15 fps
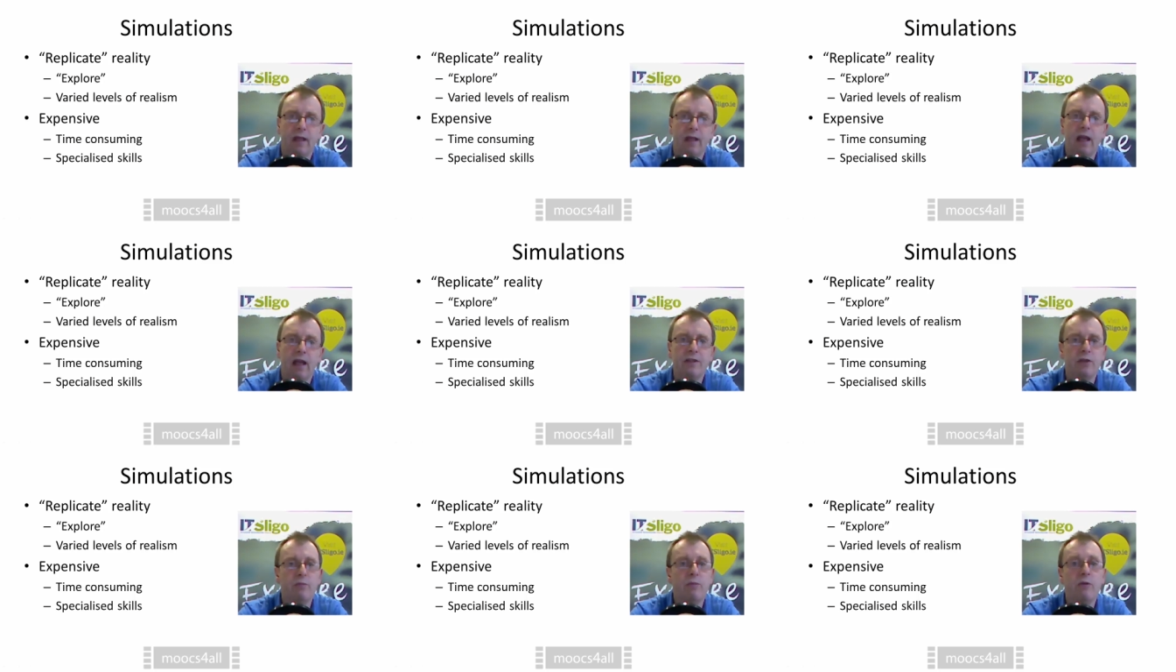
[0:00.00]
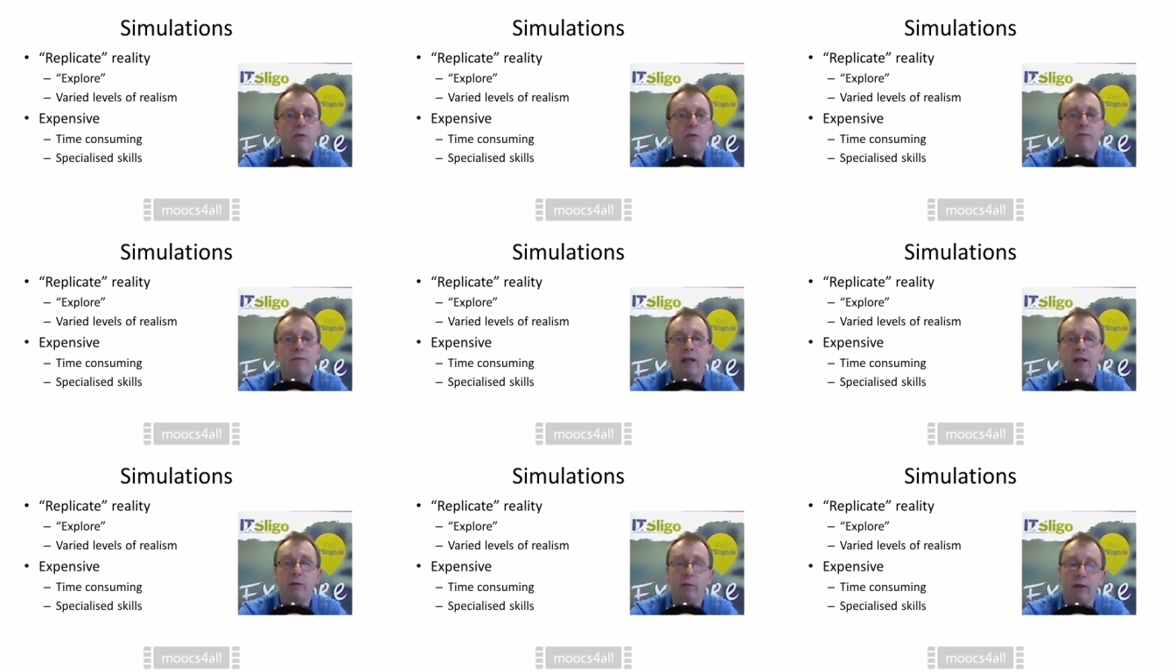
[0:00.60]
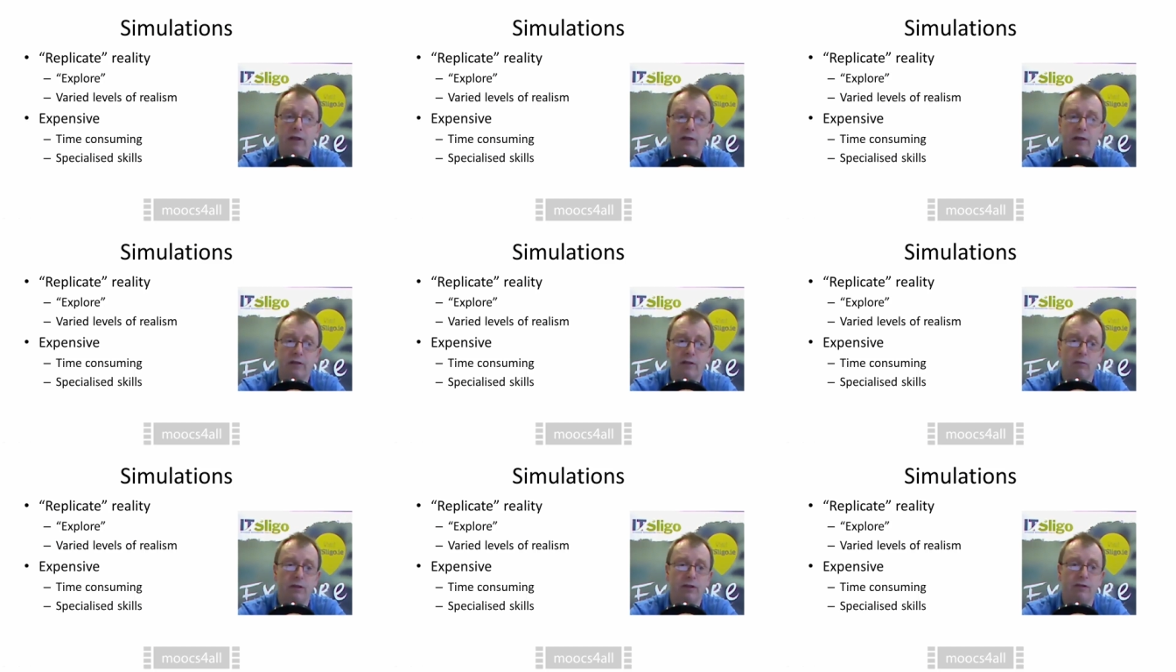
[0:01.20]
As you move anyway
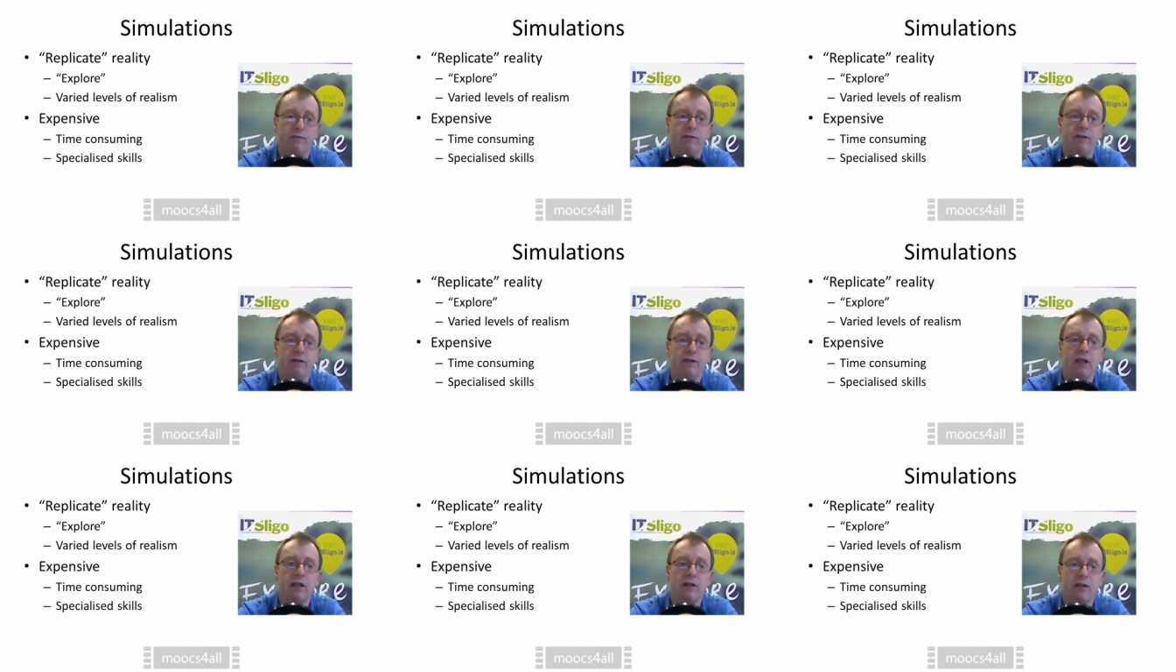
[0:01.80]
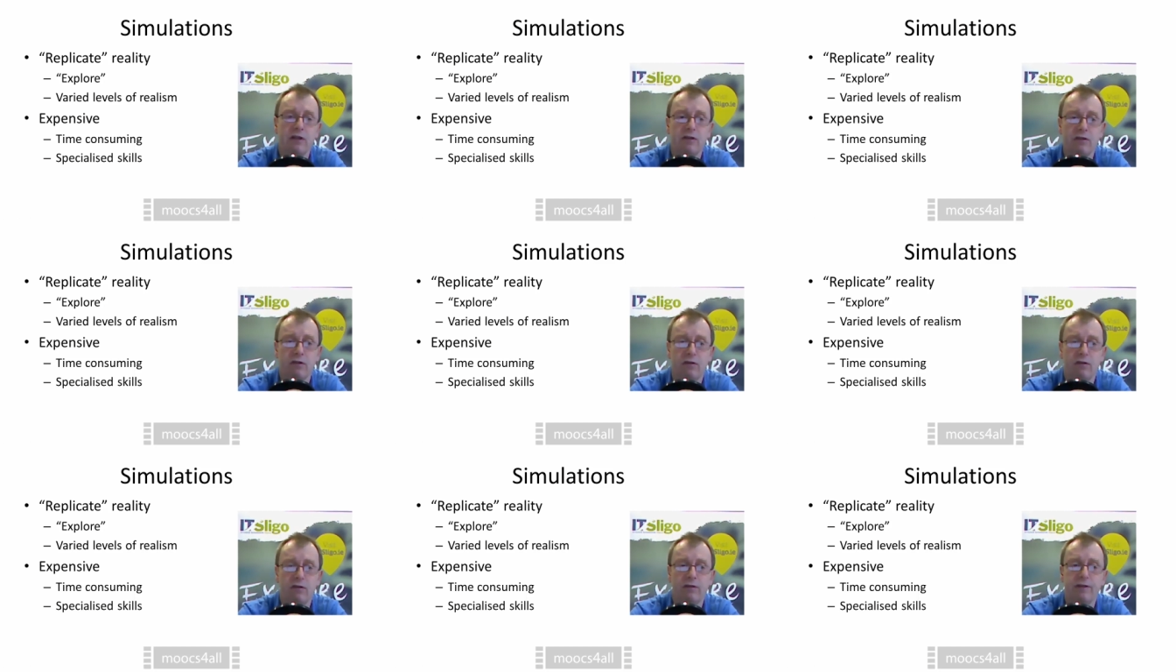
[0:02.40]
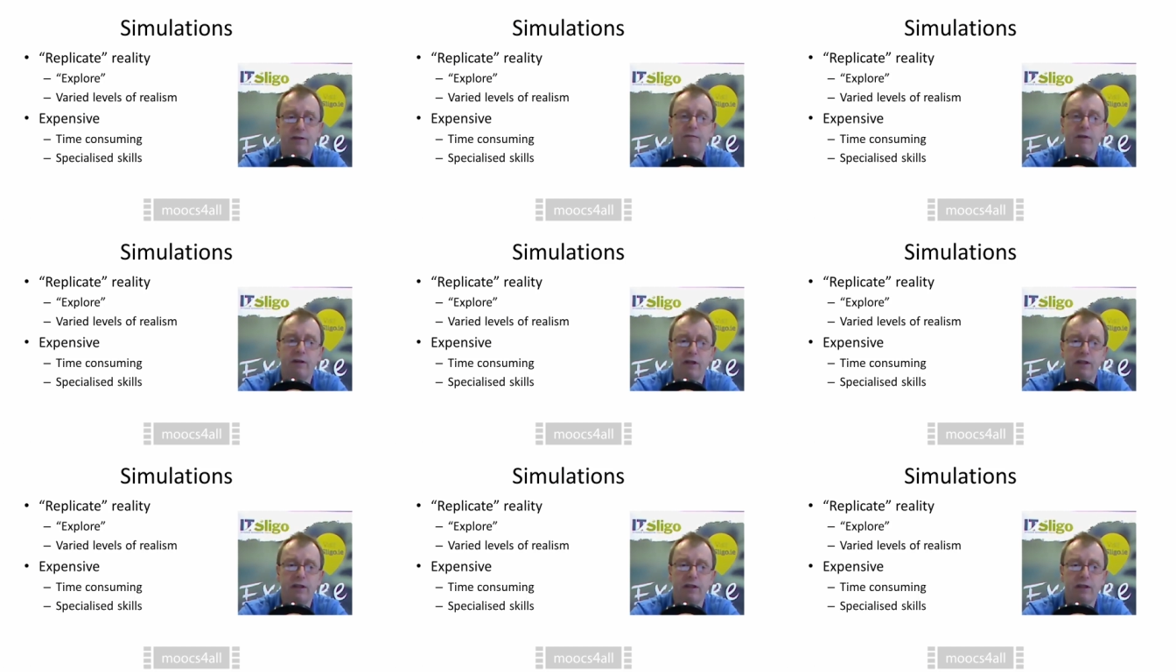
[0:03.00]
towards sophistication at all, they're
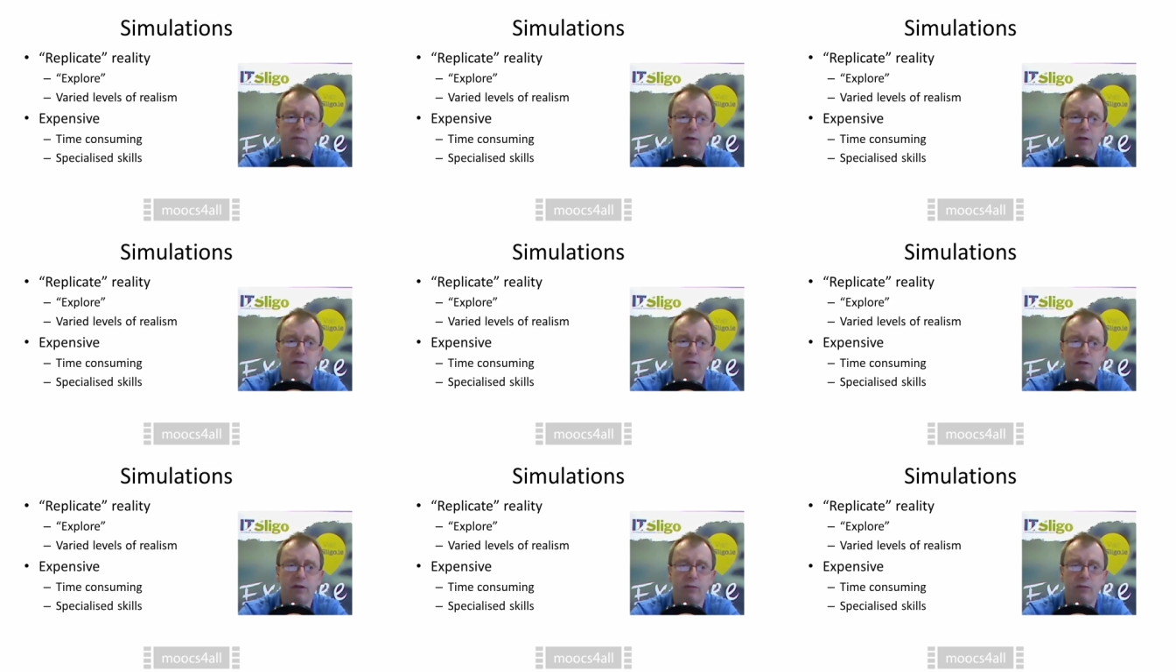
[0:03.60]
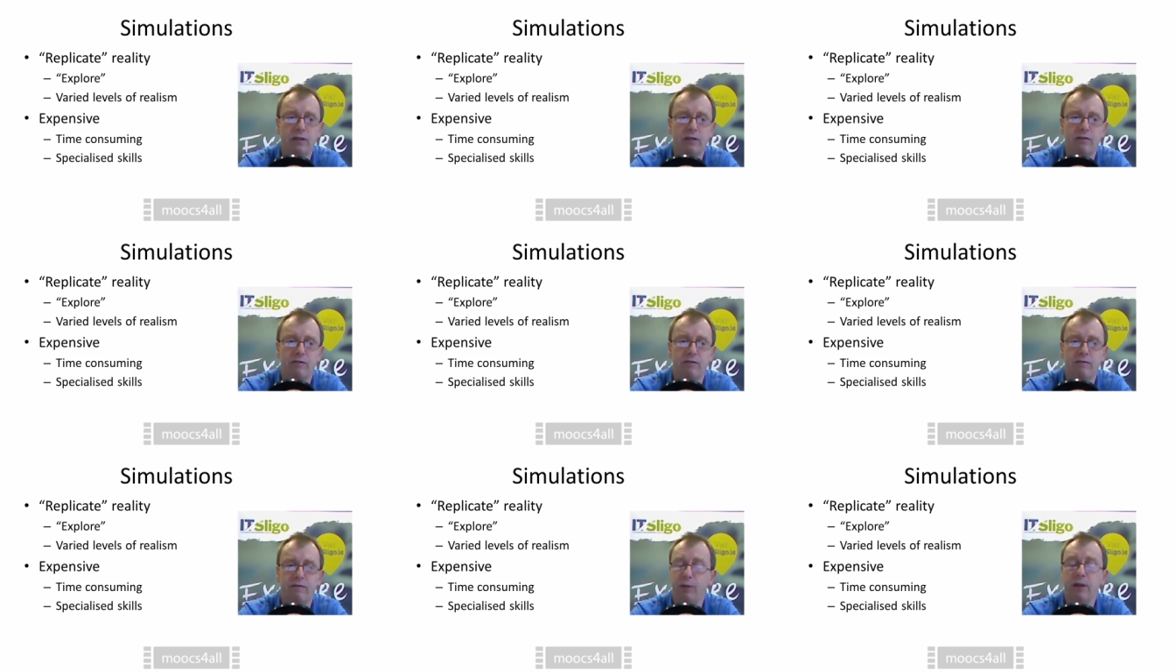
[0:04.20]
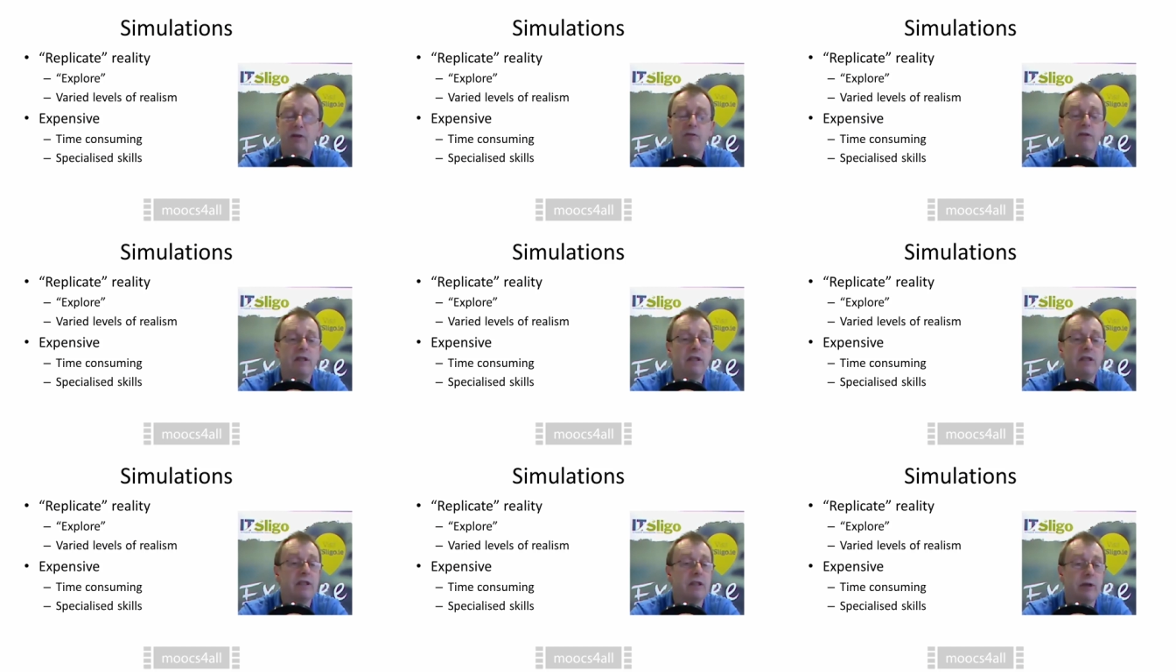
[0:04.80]
very time consuming to develop and you
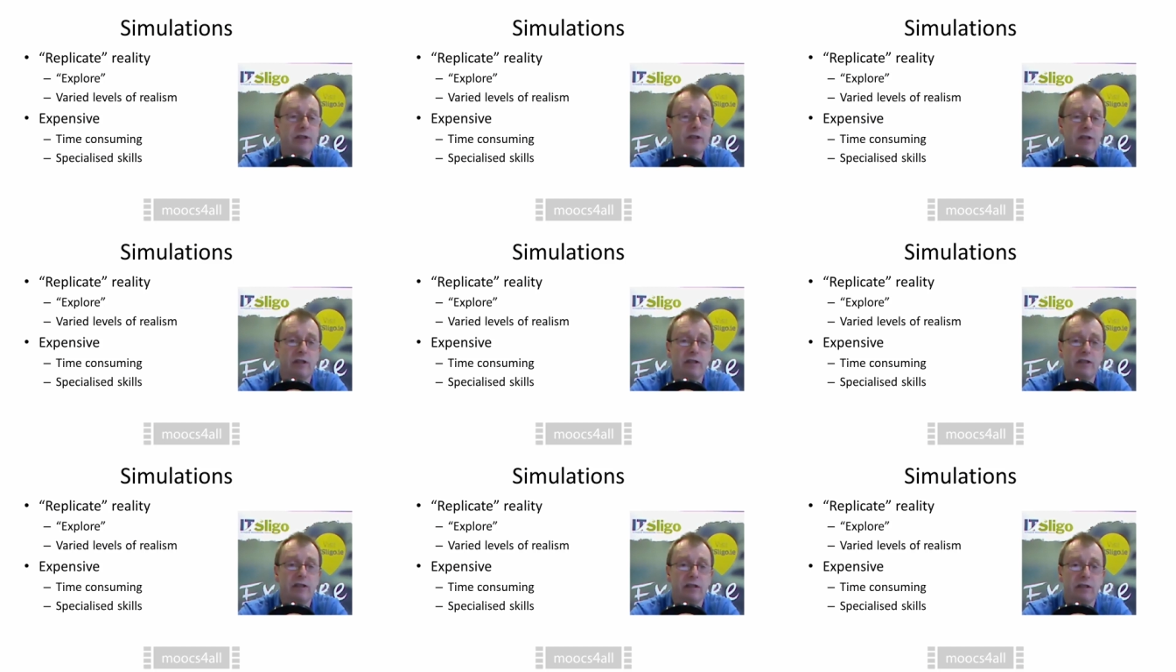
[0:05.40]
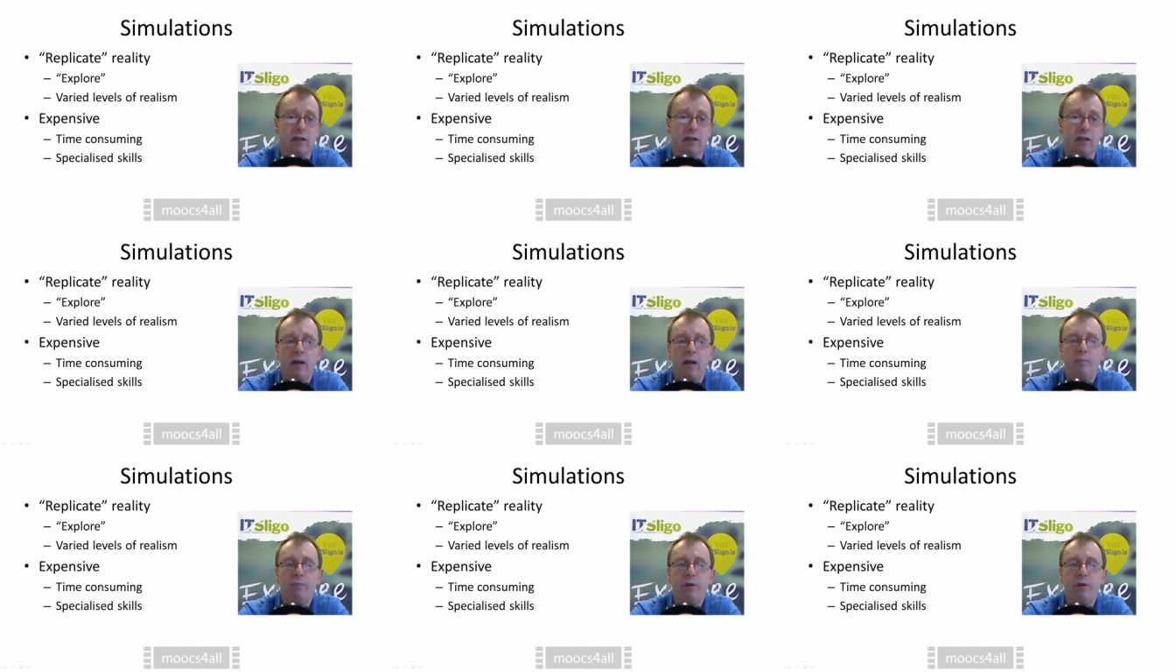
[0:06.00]
need specialized skills.